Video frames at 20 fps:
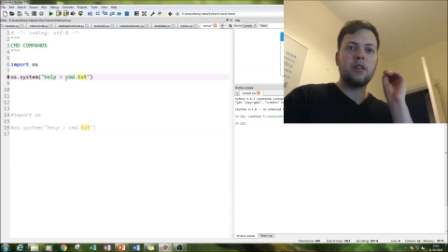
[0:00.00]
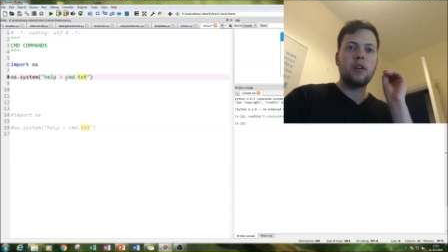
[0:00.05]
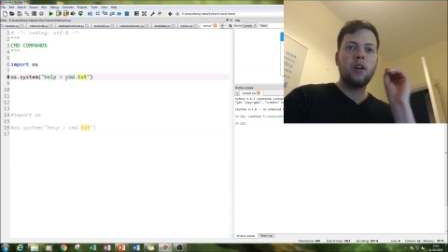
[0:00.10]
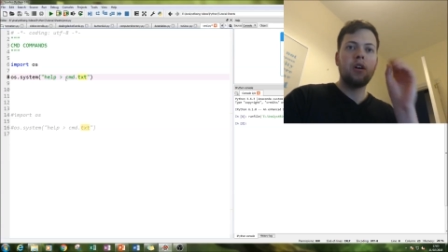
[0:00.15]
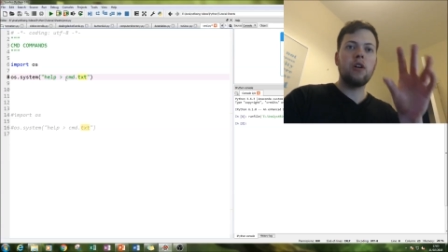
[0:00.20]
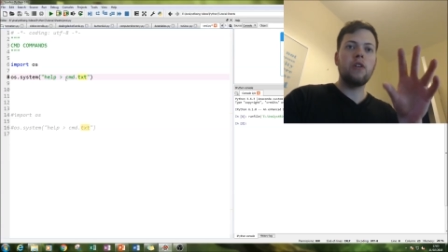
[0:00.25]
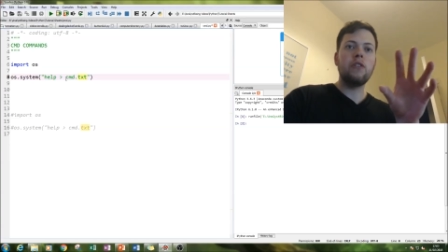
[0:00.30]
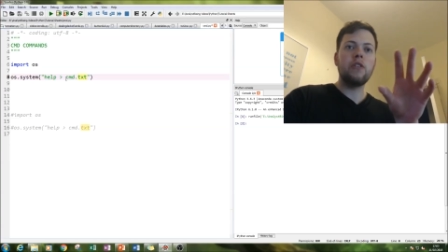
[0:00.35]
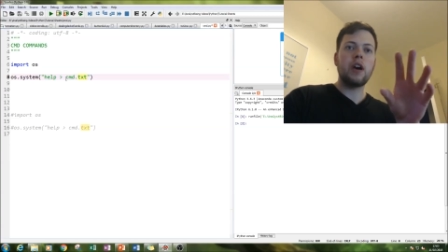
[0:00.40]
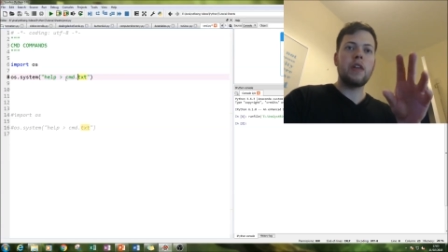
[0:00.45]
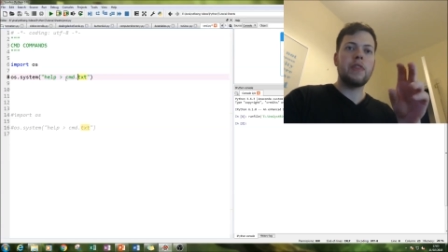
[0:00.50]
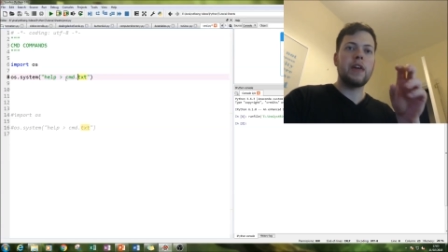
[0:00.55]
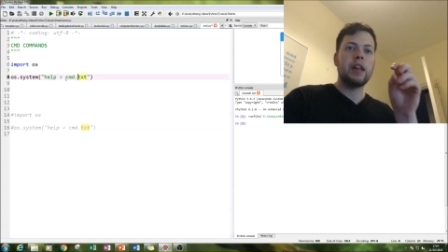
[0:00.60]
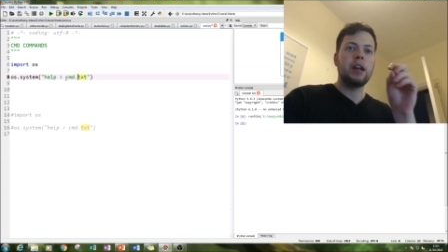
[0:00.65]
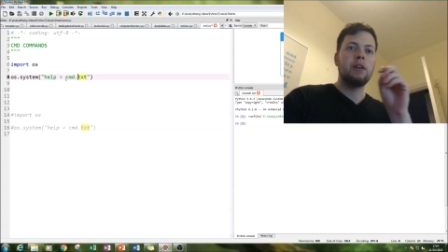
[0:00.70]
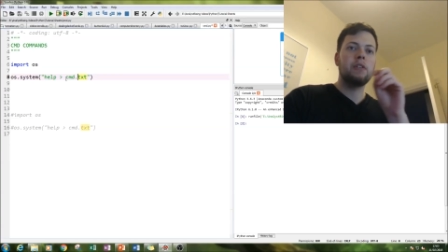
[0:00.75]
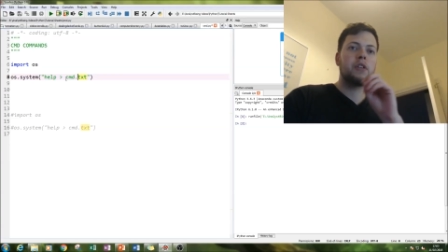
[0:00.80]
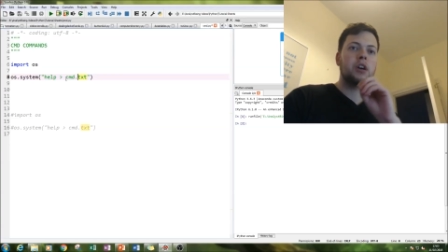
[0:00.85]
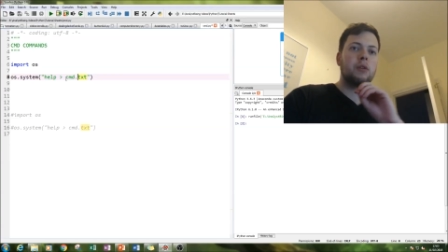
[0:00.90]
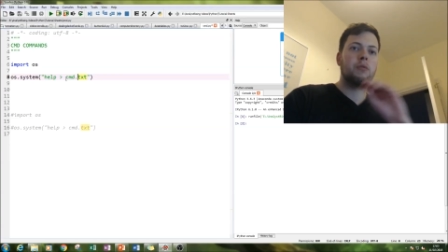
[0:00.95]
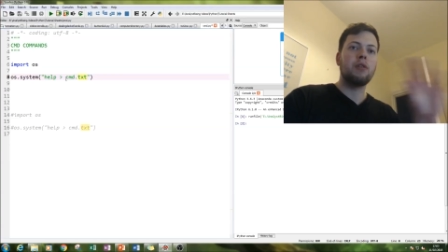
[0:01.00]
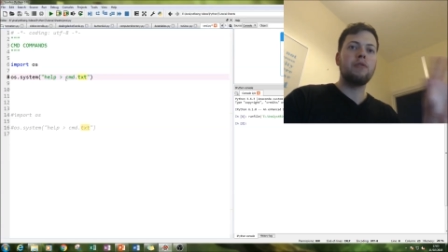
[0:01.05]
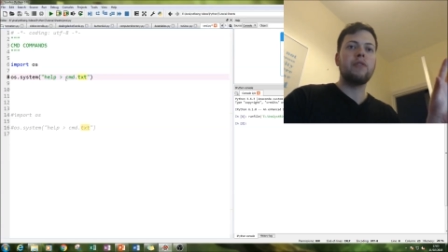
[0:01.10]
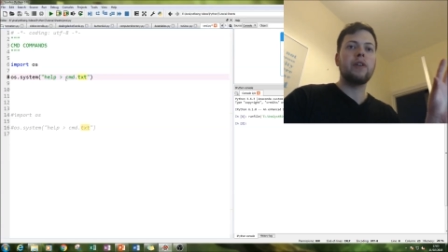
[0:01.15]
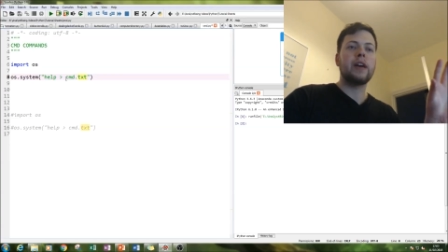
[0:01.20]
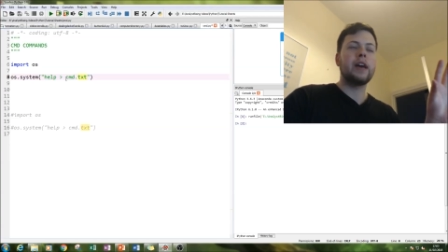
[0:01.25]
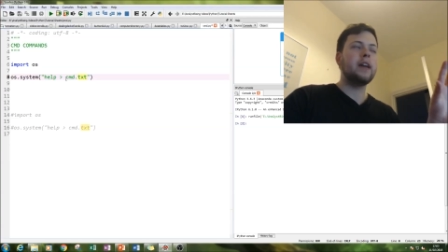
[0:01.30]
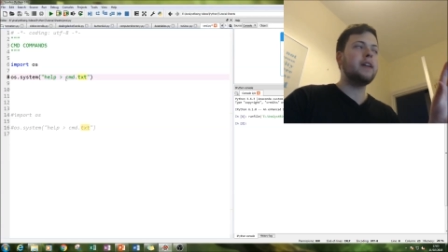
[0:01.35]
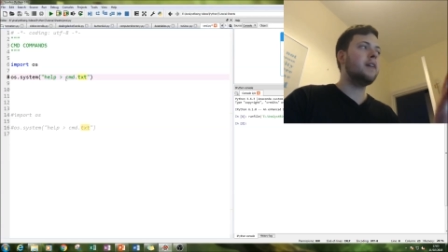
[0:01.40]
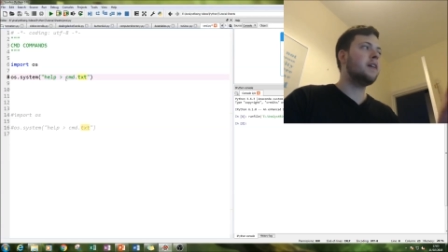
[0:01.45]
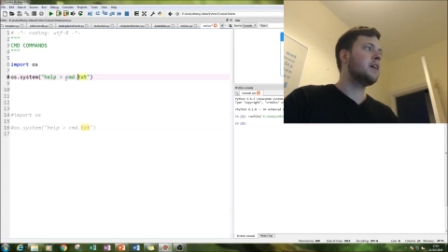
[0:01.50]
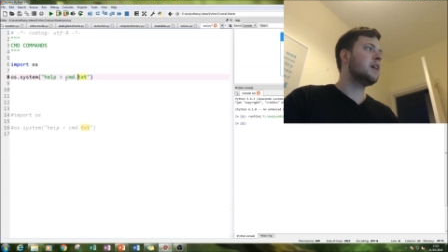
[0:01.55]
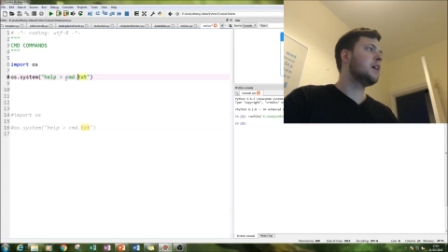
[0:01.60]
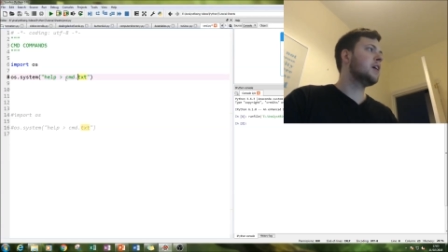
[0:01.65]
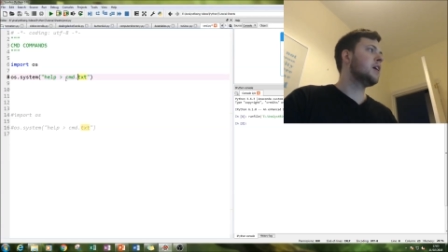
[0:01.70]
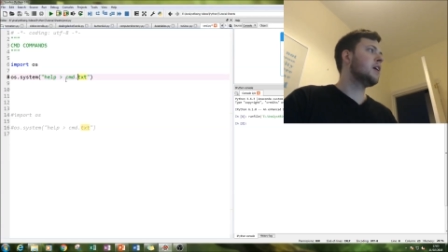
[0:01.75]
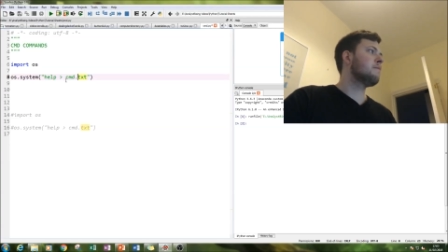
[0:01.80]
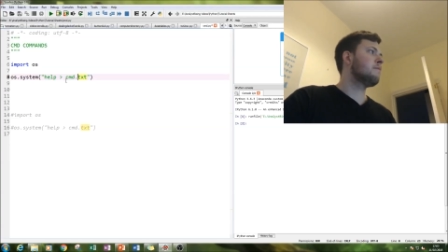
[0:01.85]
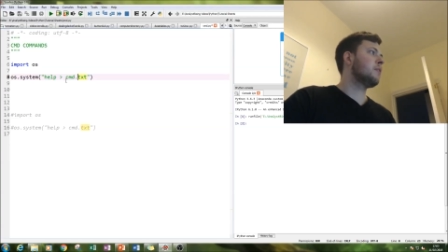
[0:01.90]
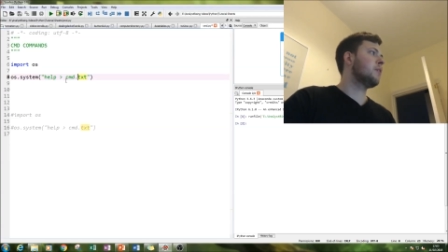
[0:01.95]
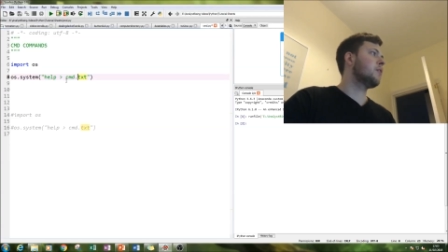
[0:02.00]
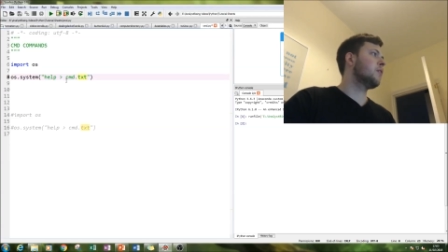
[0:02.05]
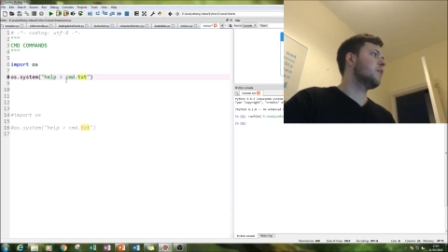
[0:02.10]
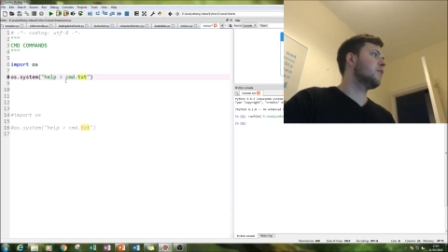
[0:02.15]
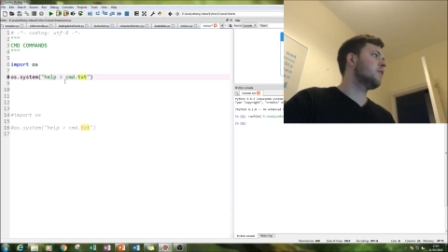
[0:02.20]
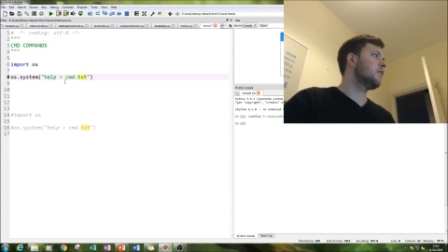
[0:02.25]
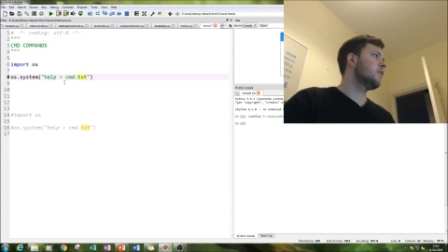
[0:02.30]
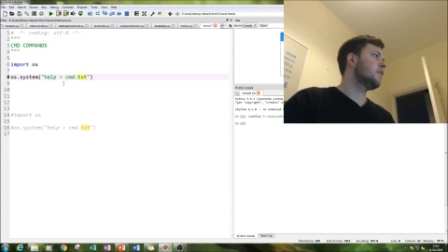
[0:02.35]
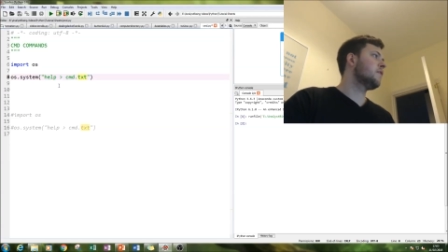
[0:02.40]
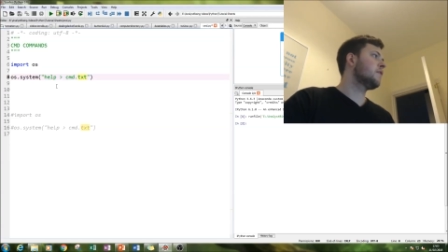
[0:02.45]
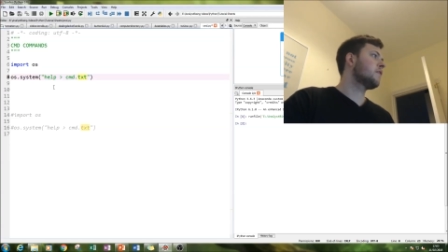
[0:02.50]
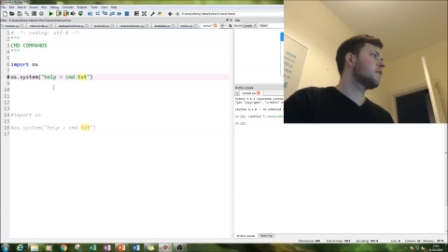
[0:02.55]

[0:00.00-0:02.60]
on and then it will go off again, because